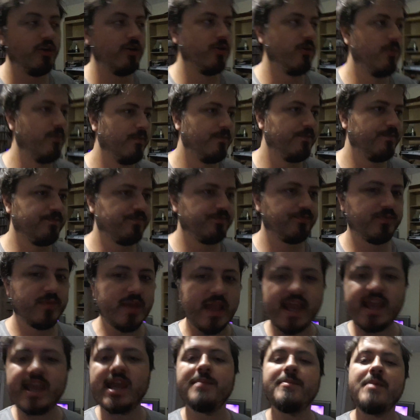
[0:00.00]
to
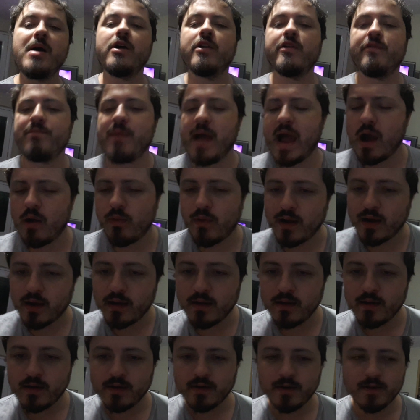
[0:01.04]
kick him out of
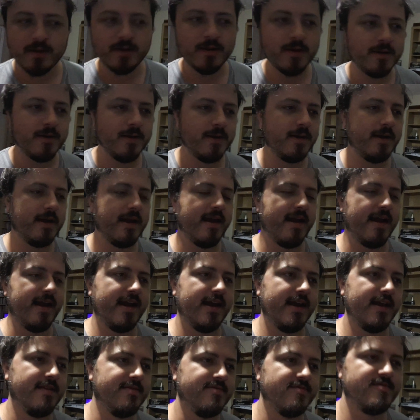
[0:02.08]
power,
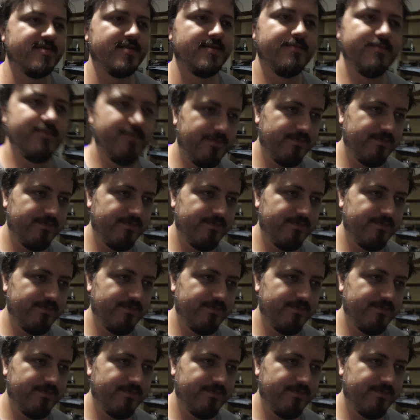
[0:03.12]
and